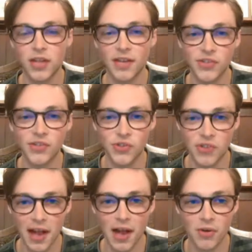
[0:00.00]
doesn't
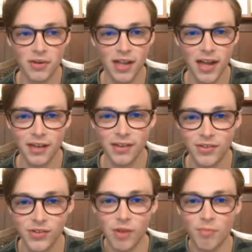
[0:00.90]
sound like
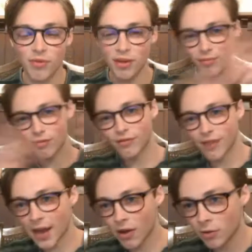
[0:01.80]
something
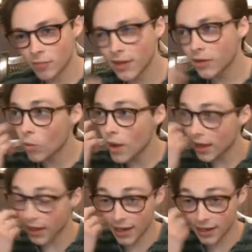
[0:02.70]
profound, but in a
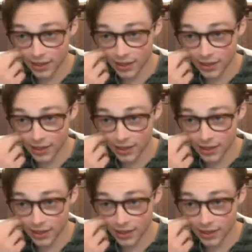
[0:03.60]
way it kind of